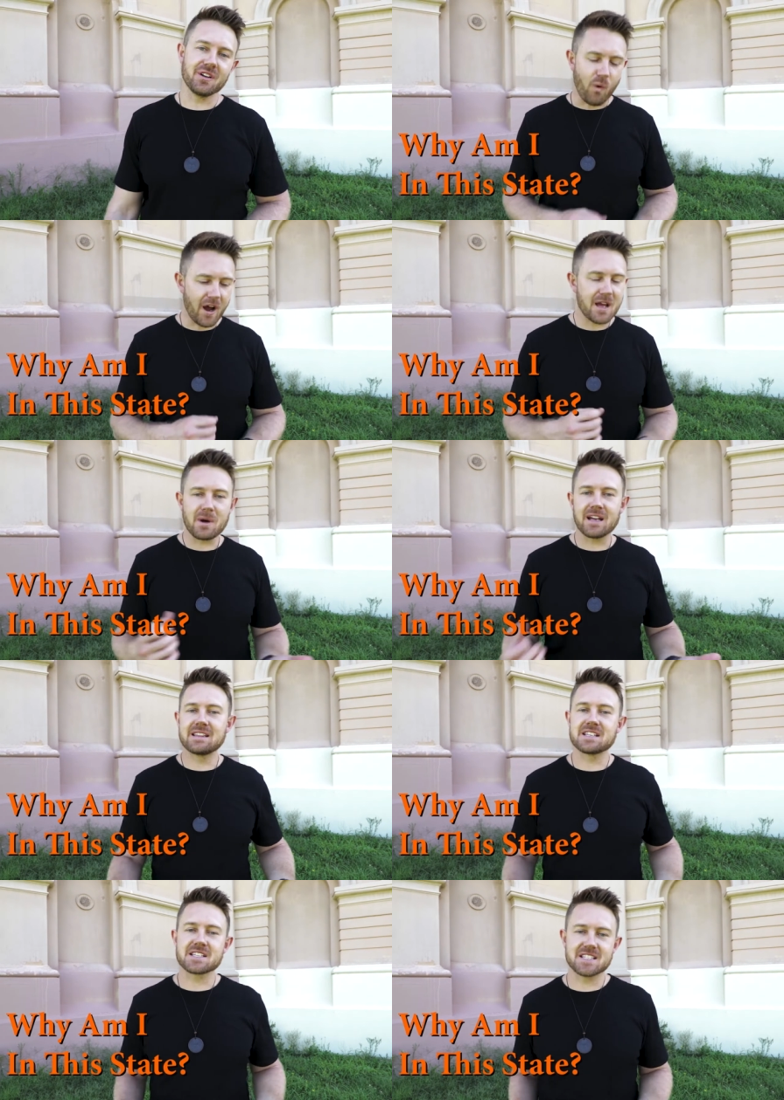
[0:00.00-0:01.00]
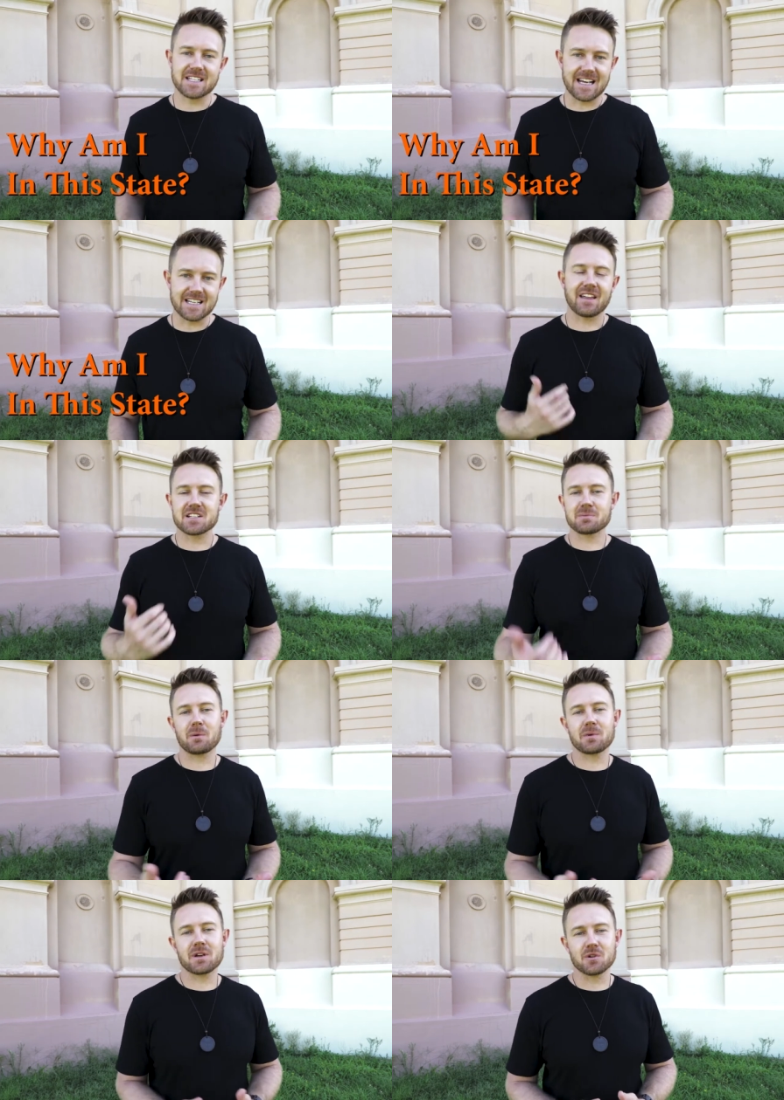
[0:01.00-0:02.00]
Why am I in this state? That is
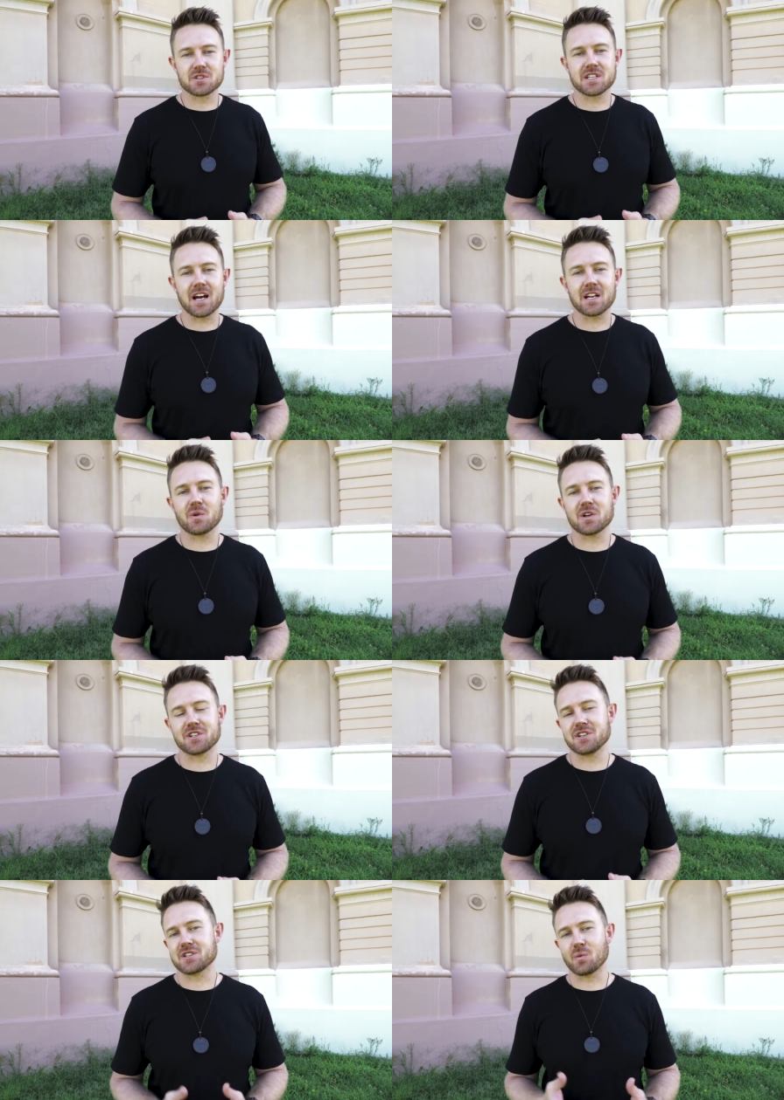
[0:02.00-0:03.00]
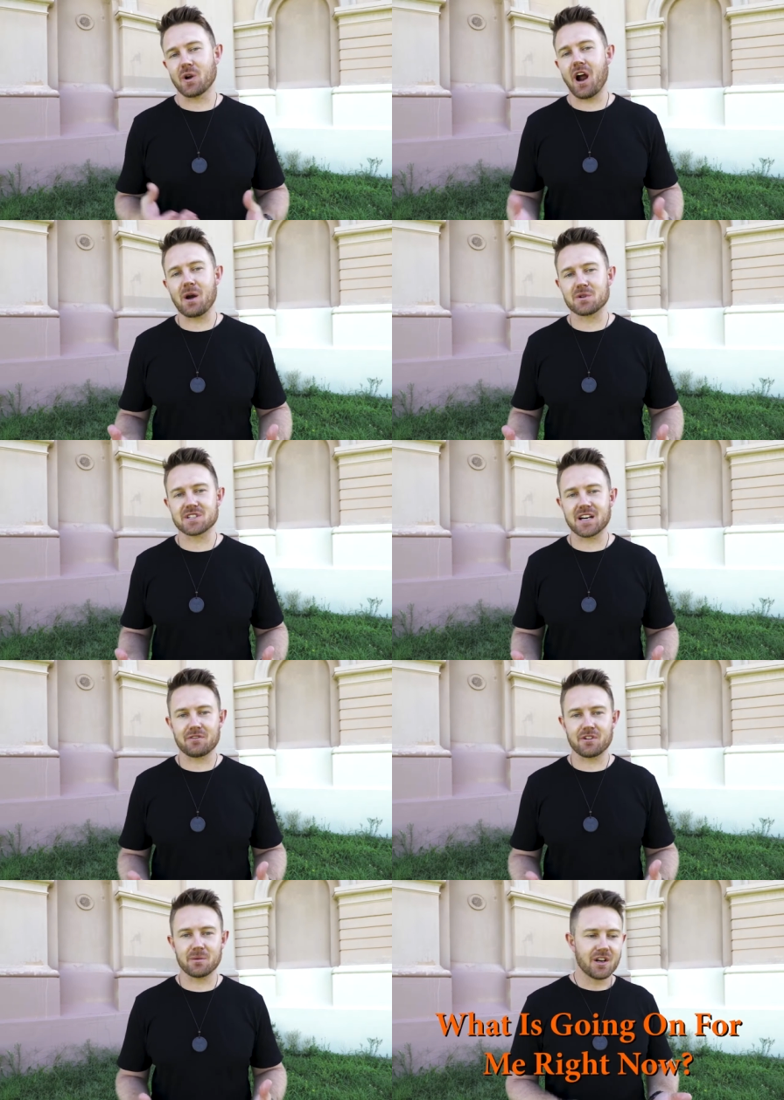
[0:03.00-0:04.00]
probably a good starting question as to where I would
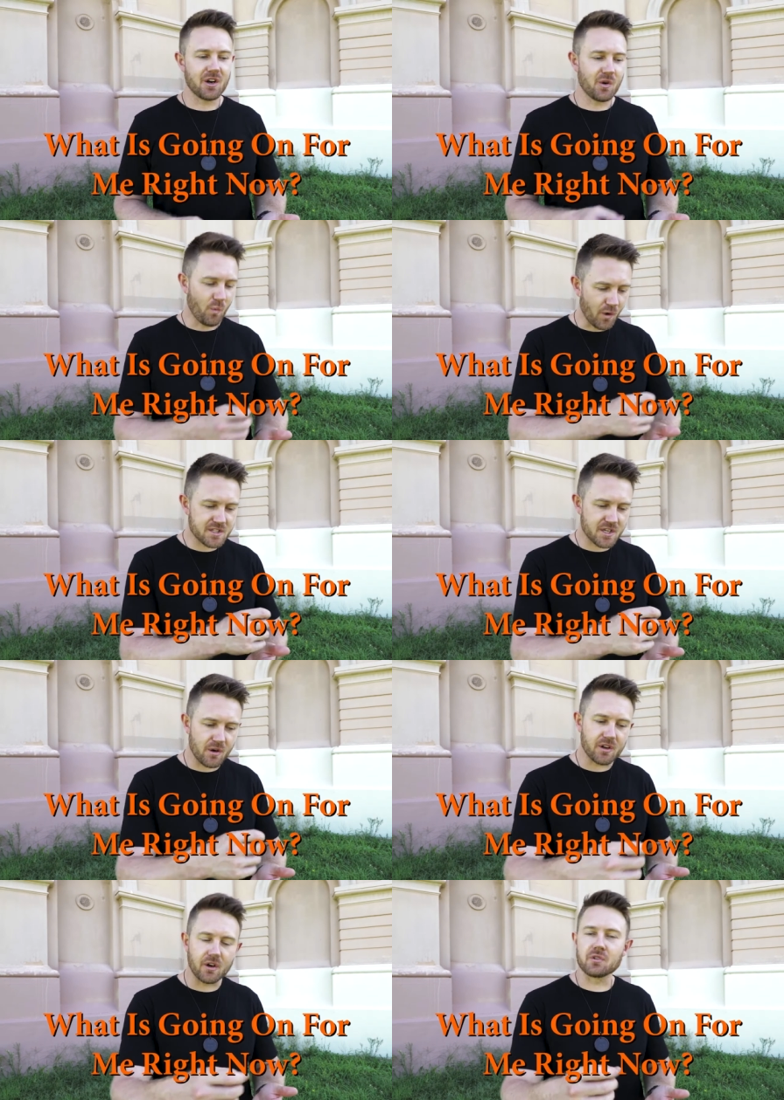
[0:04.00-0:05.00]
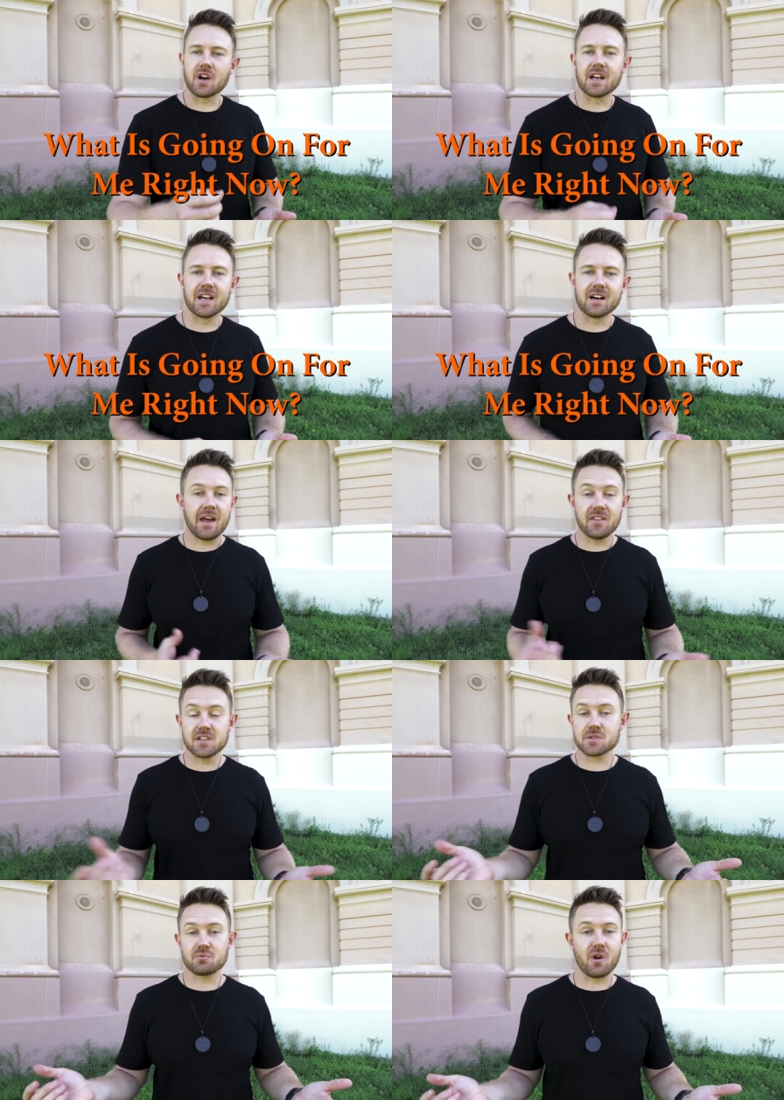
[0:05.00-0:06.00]
start from. You know, what is going on right now? And then
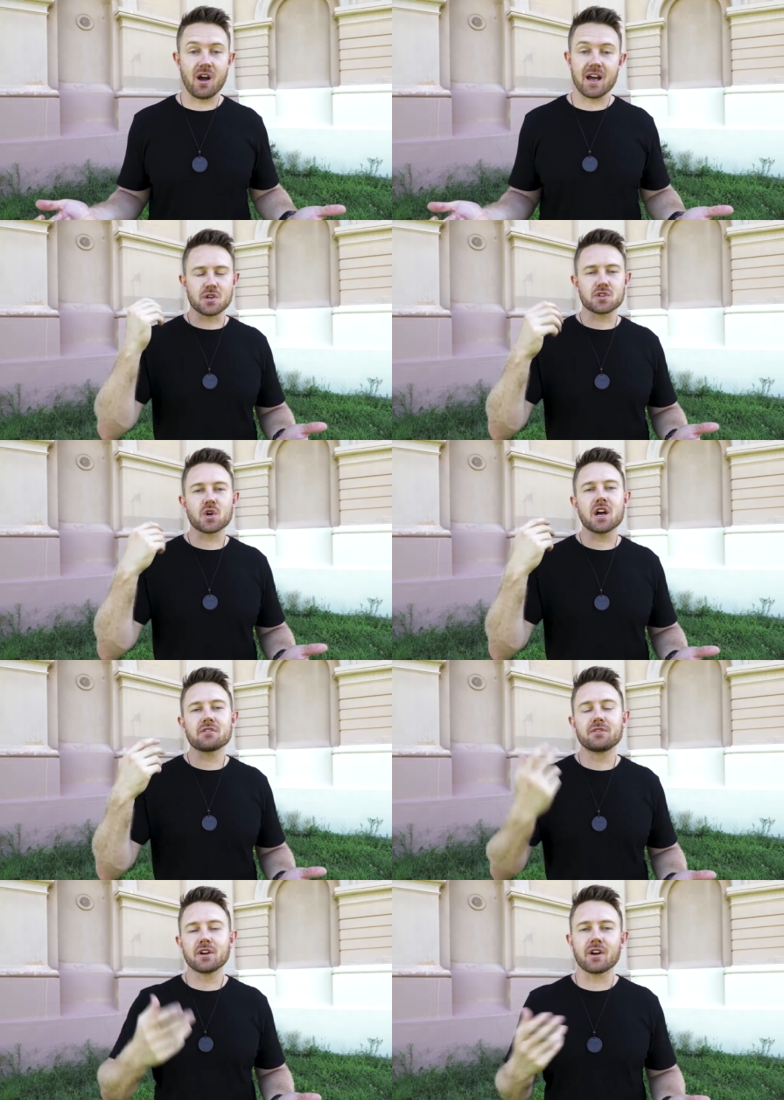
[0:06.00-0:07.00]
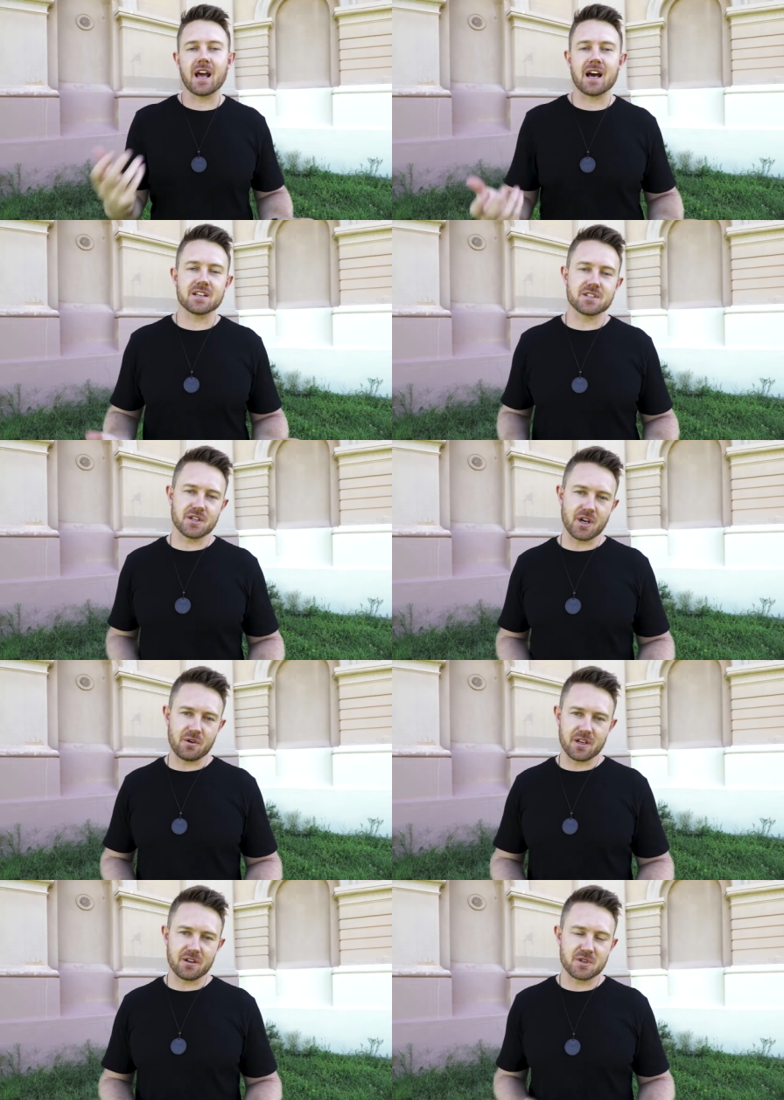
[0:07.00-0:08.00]
just write. Don't try and figure it out as you're
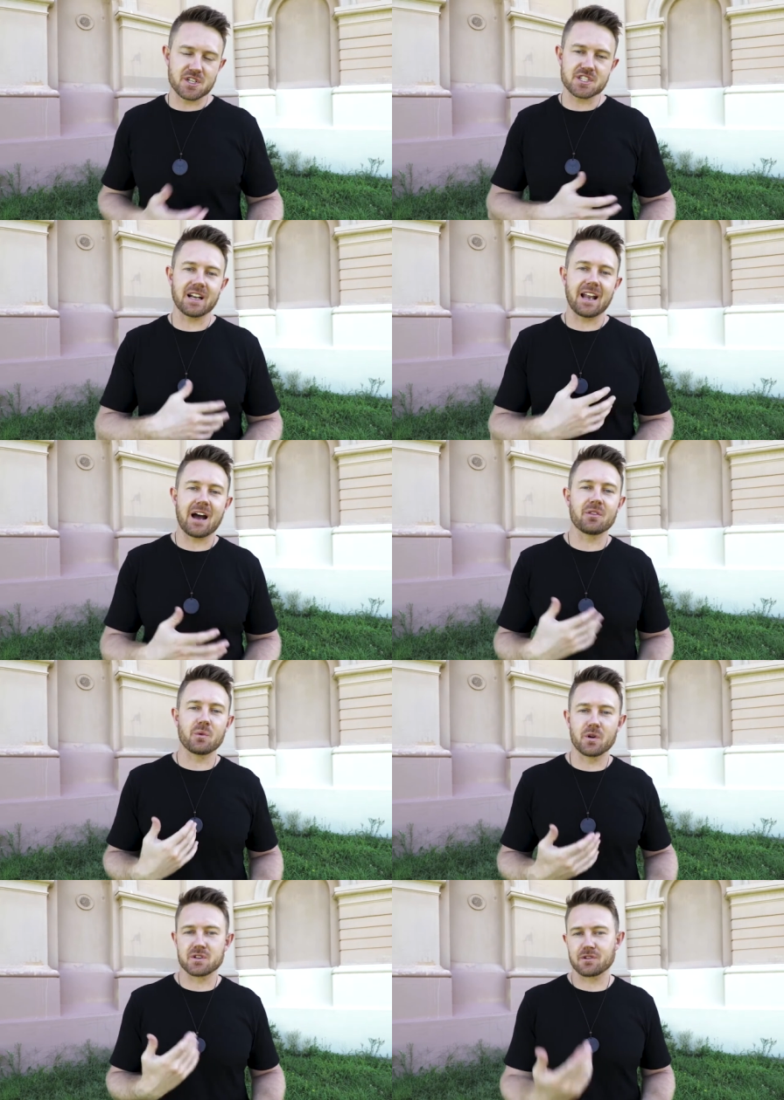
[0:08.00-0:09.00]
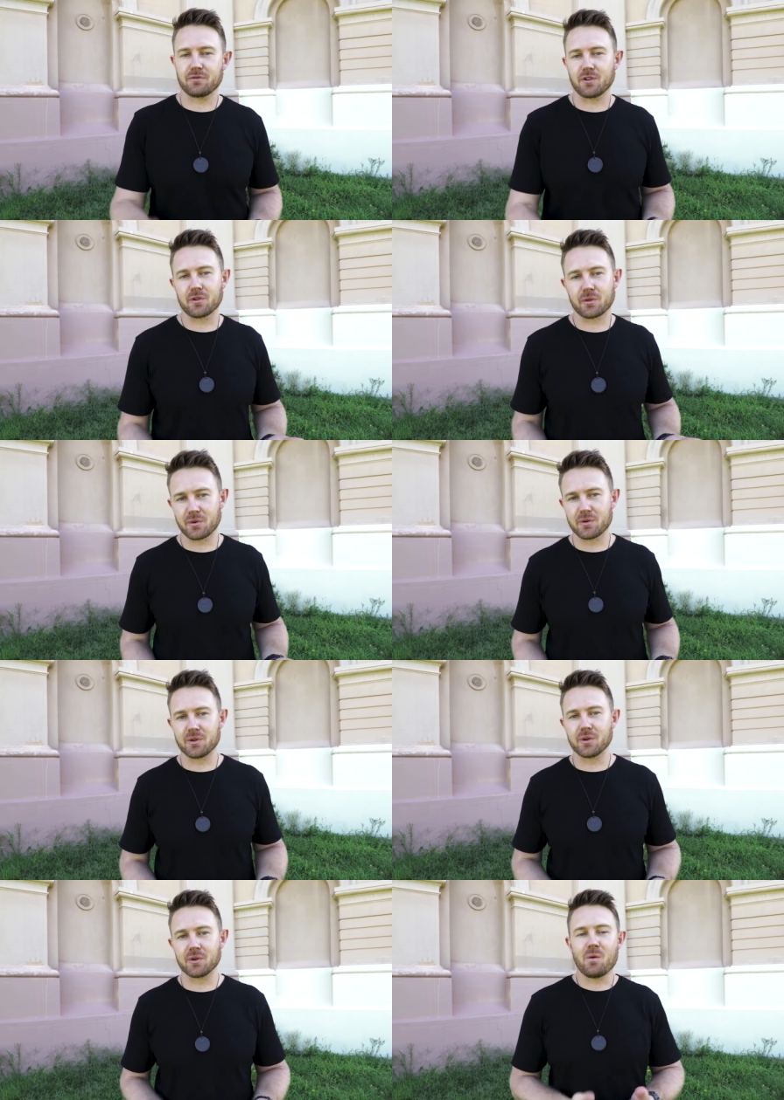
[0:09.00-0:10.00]
going, but just allow the words to flow through you.